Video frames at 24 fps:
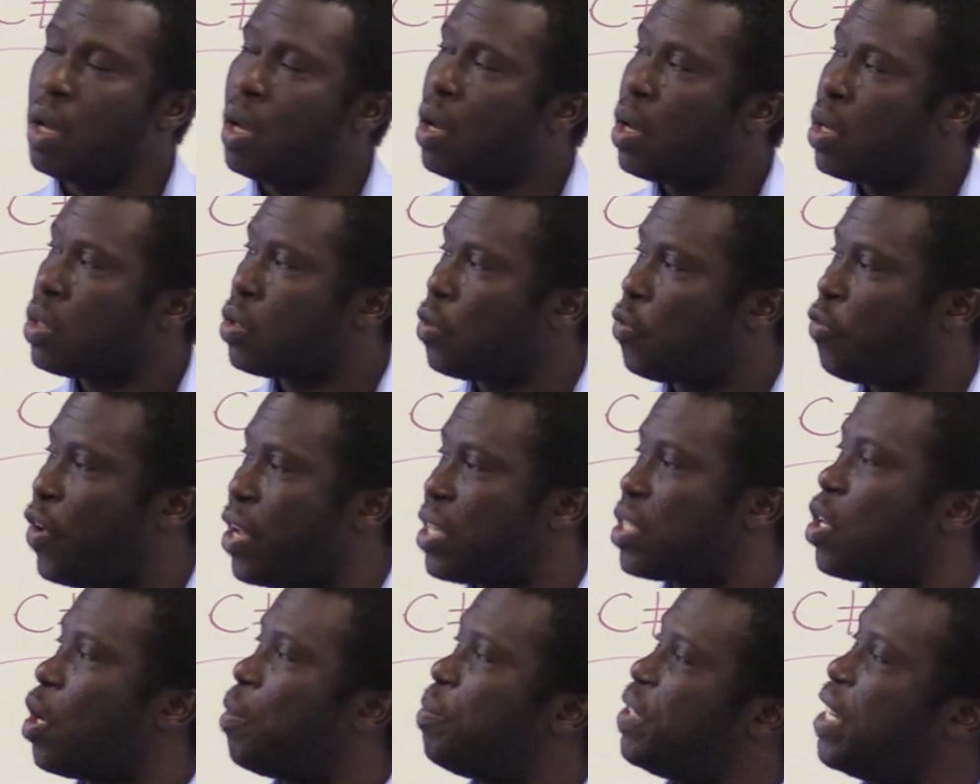So
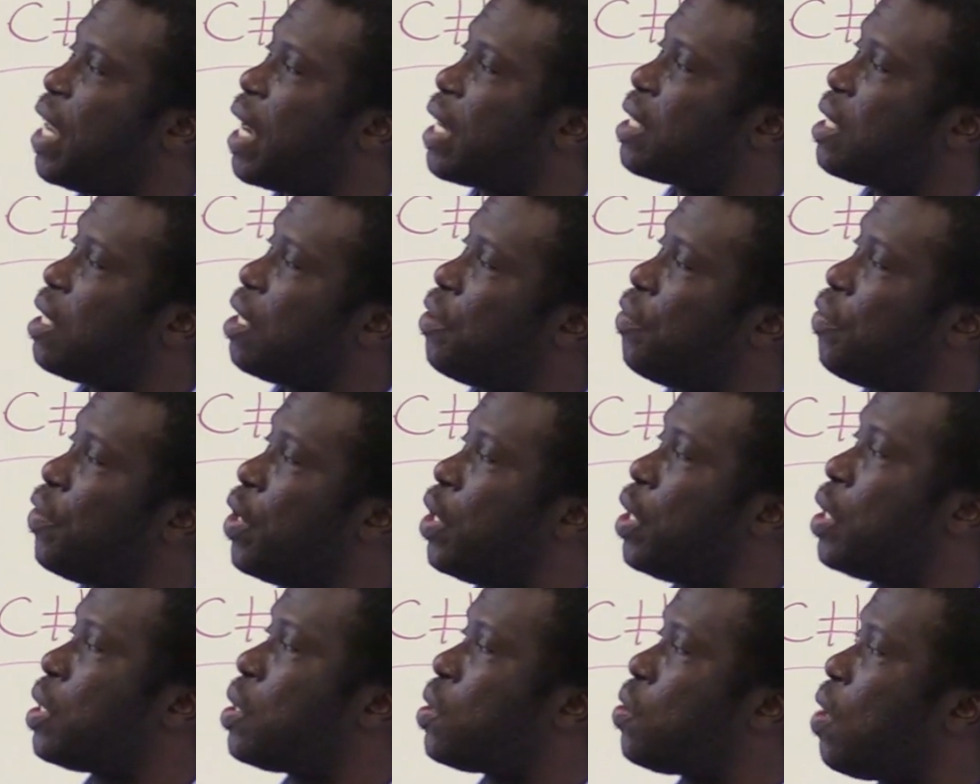first objective
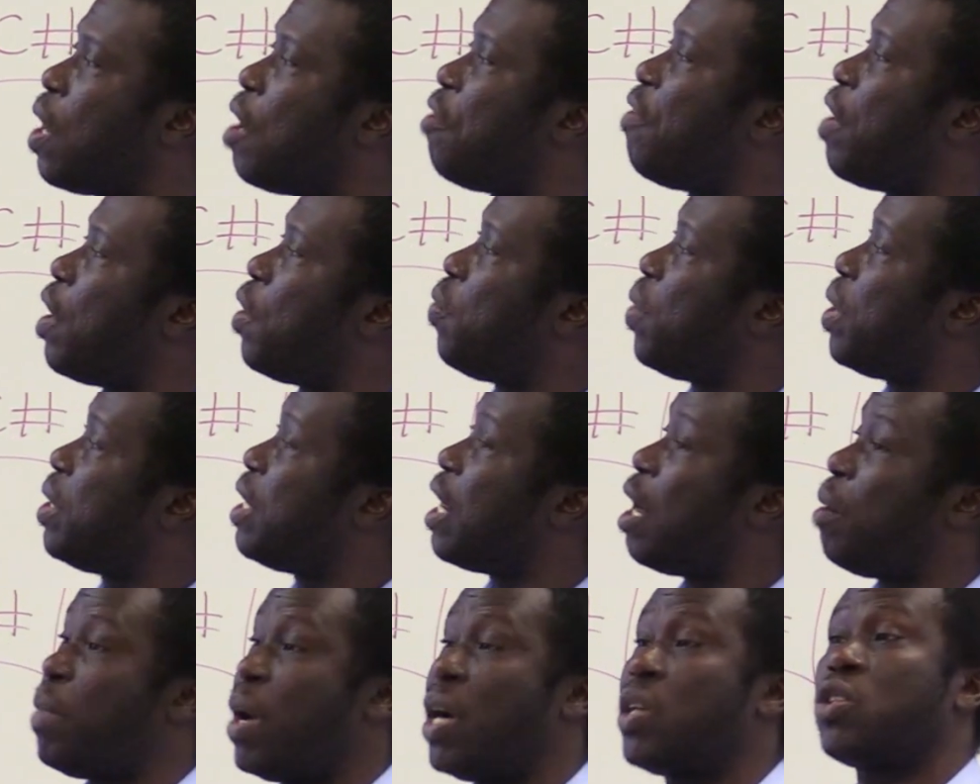is to evaluate
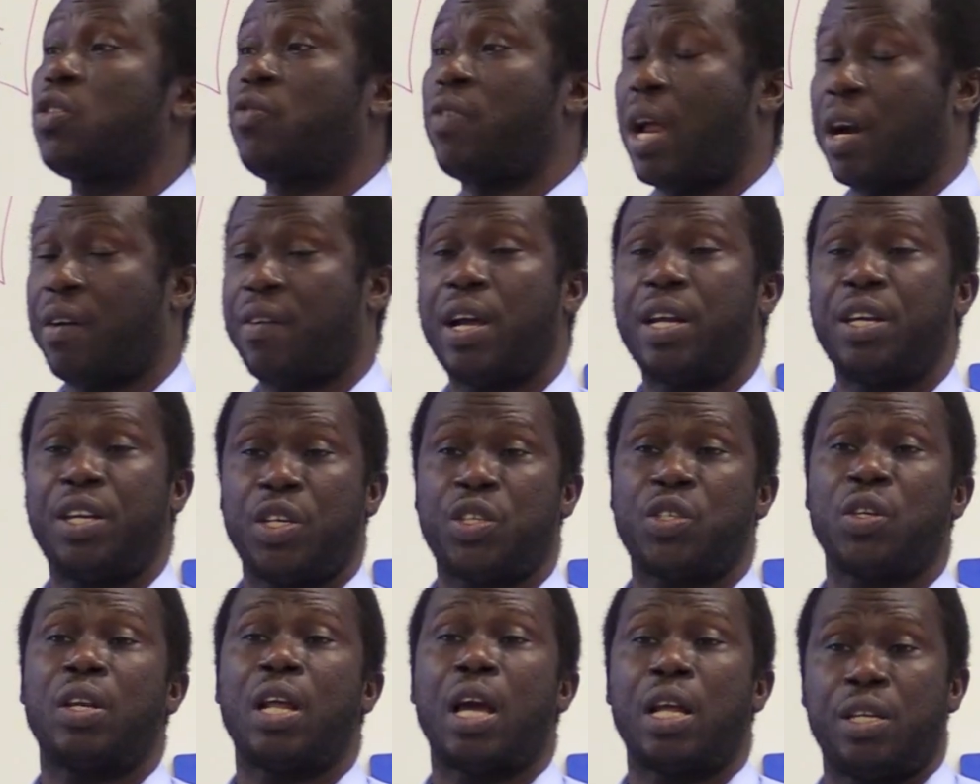the amount of
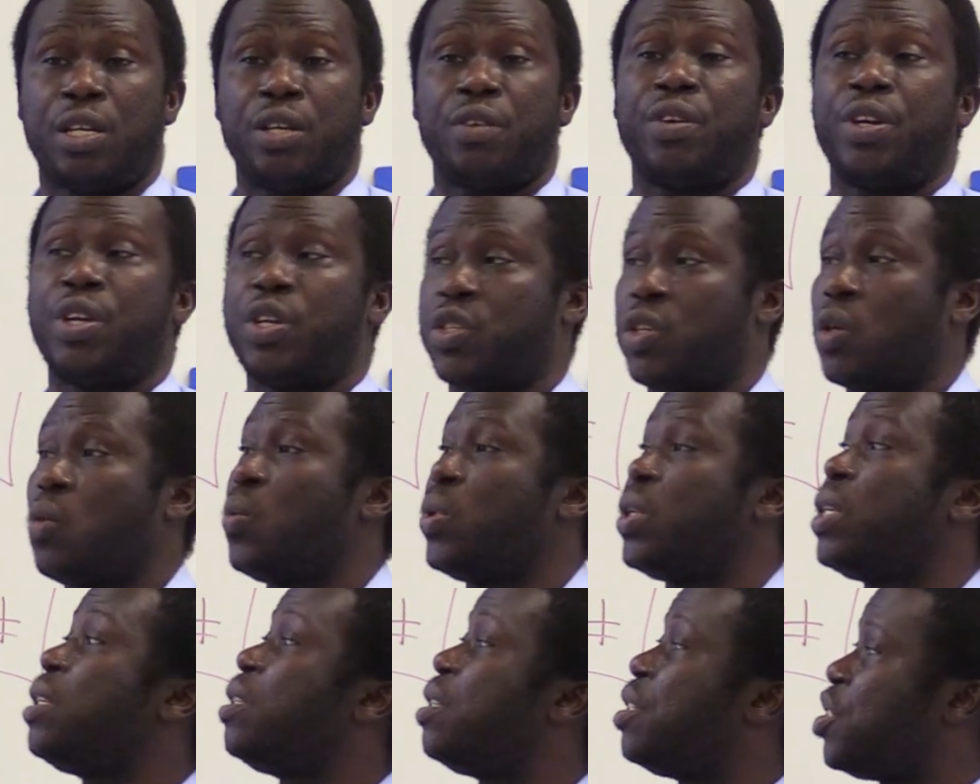aggradation and degradation
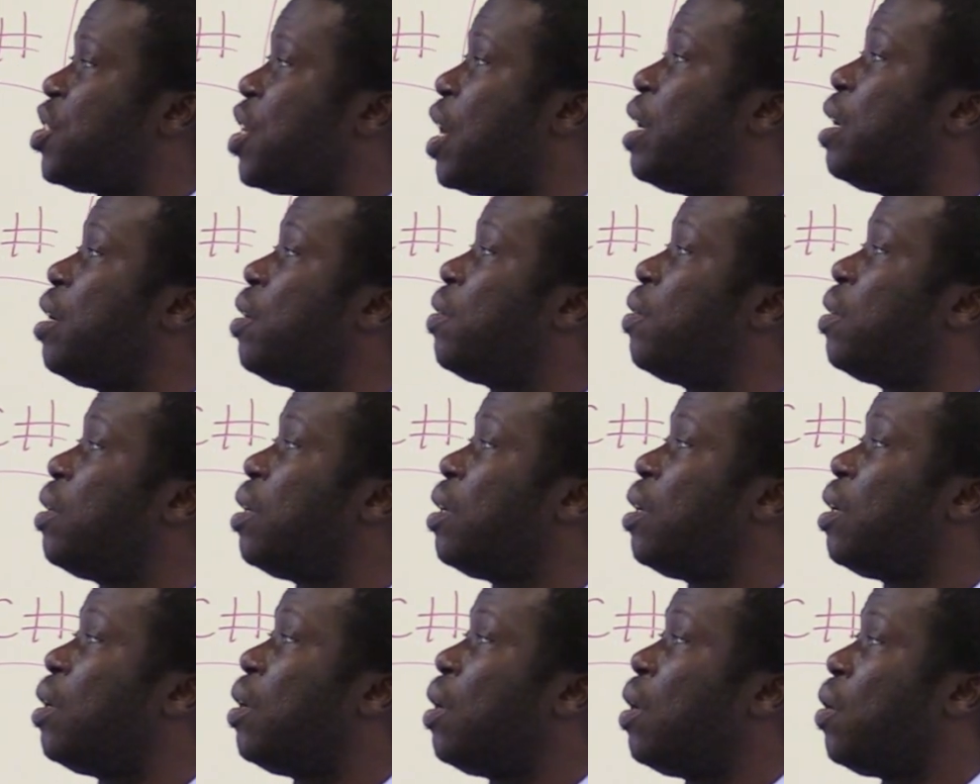within the channel,
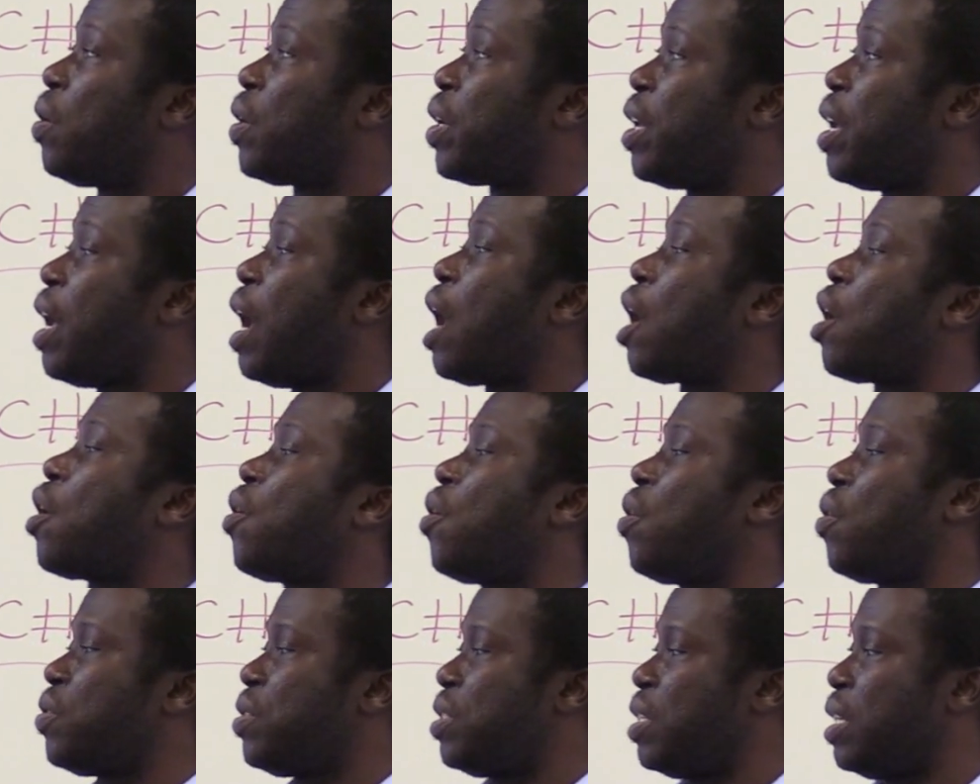
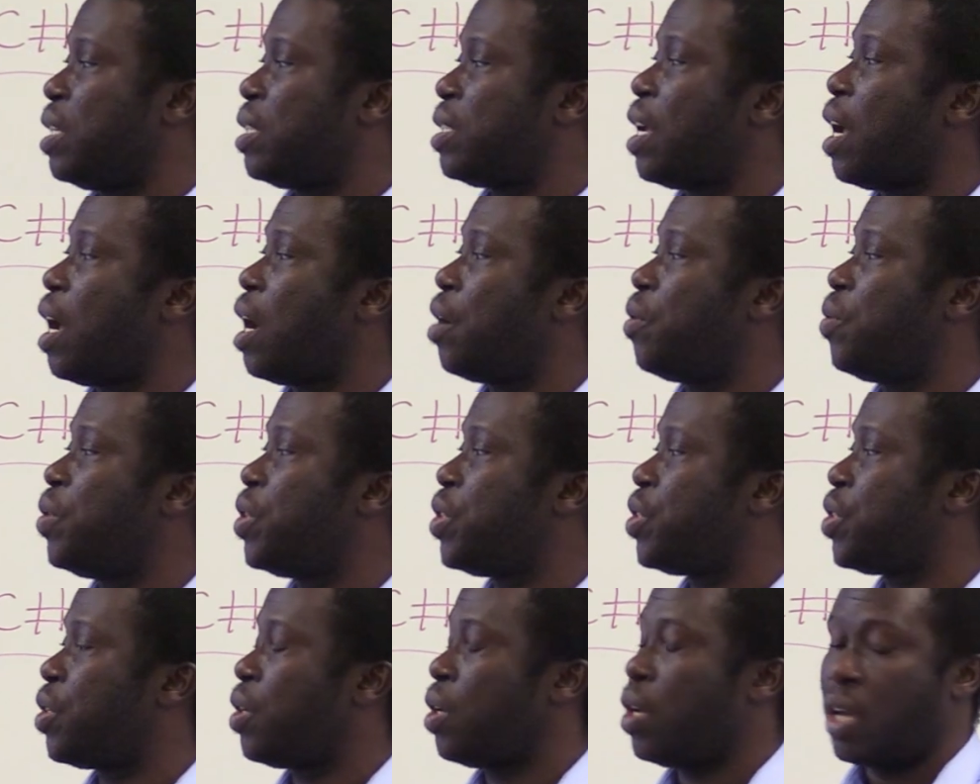across the entire
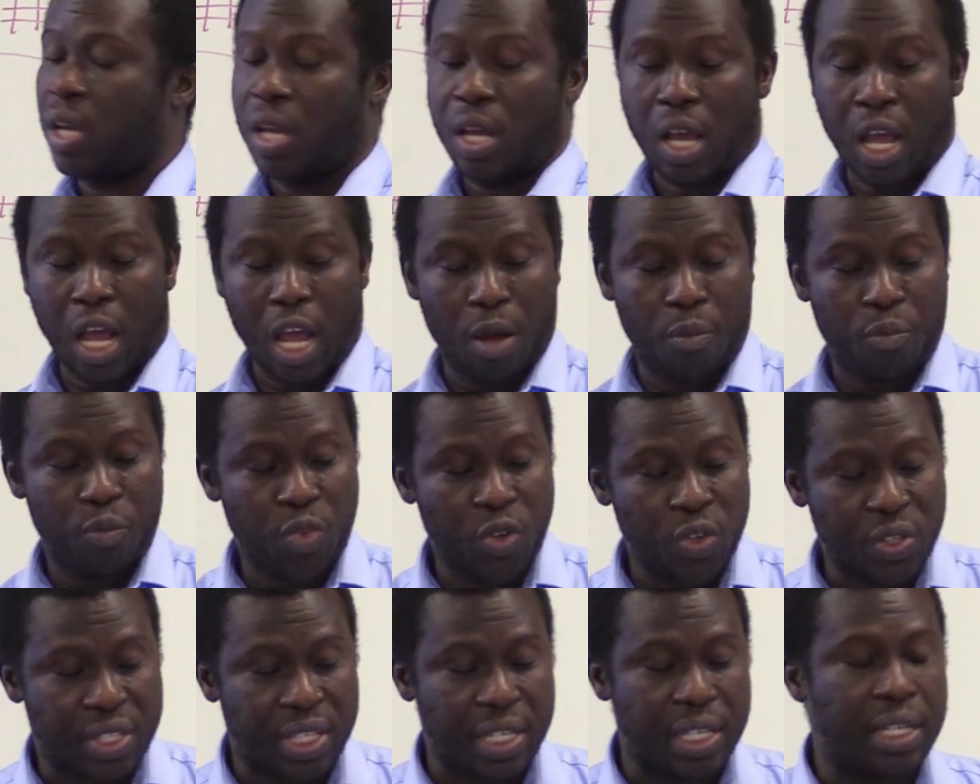reach,
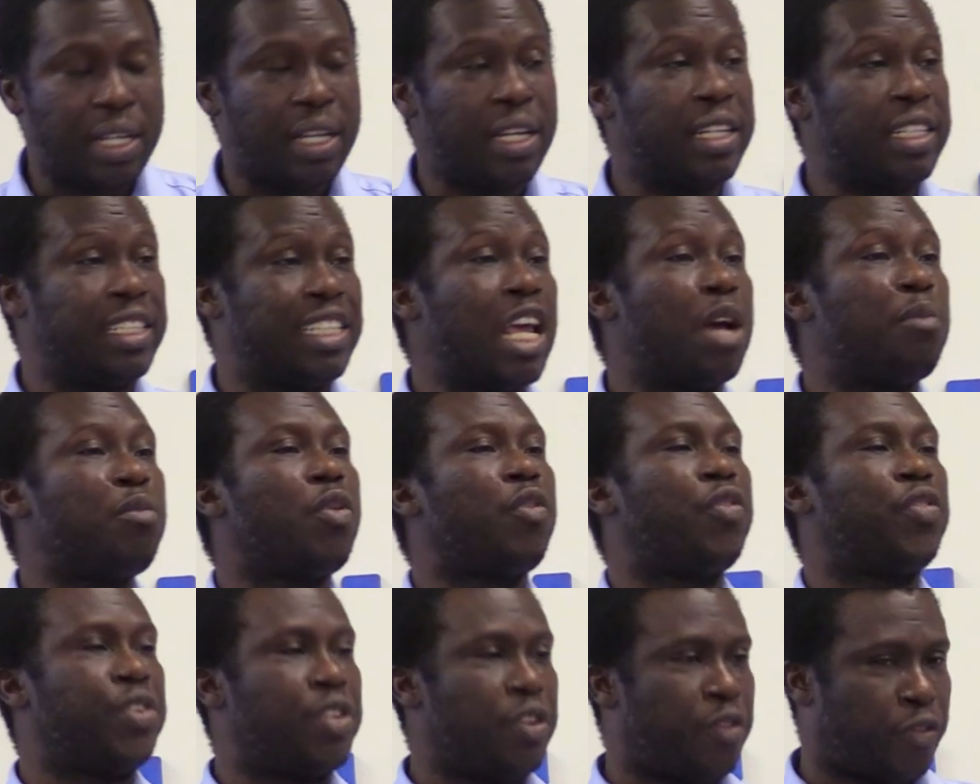using depth
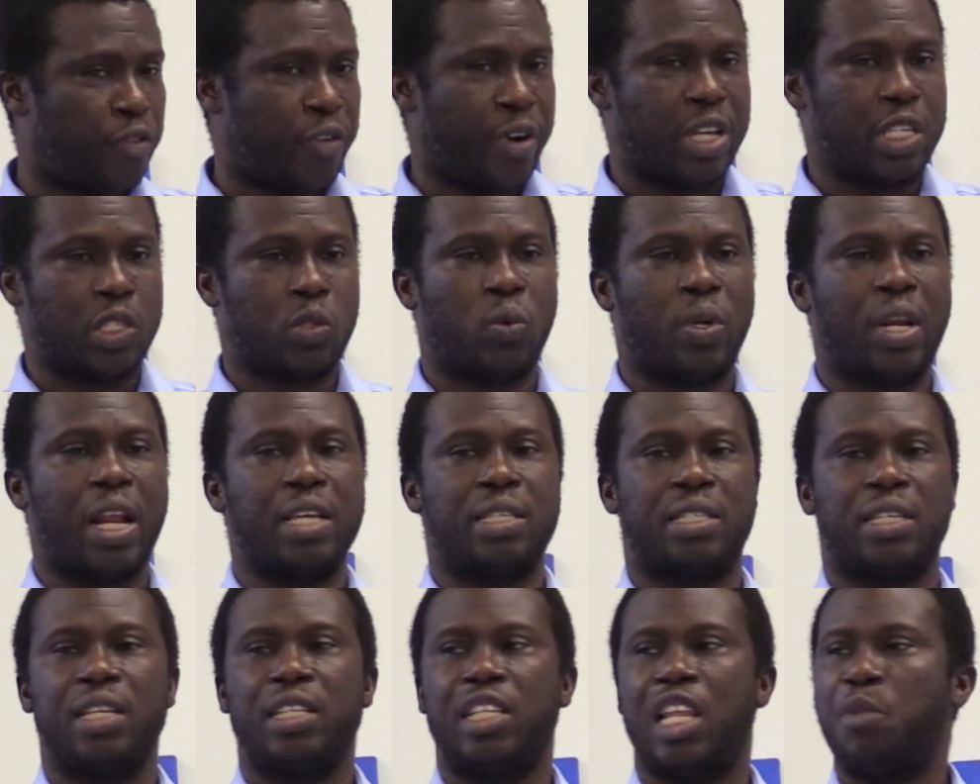of difference. When I
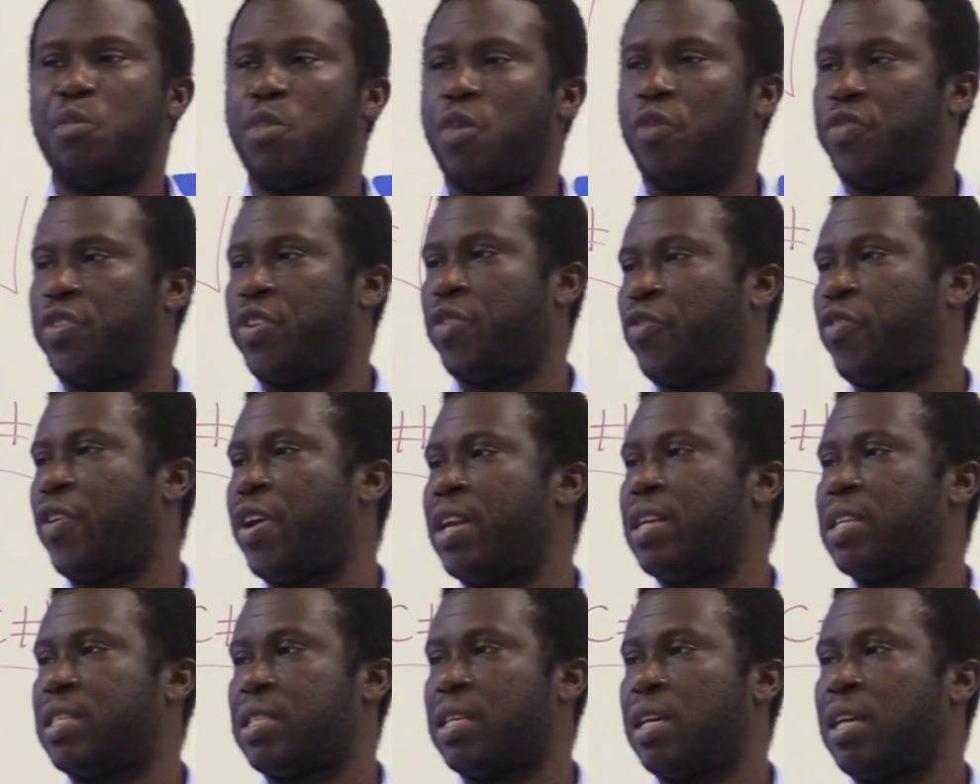say depth of
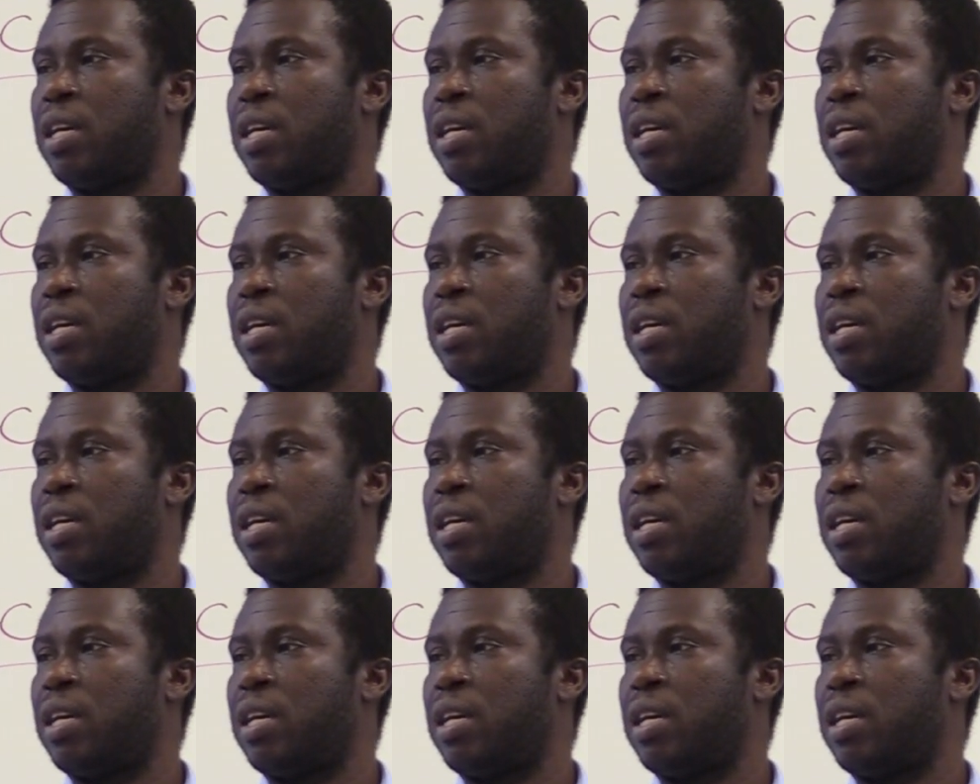difference,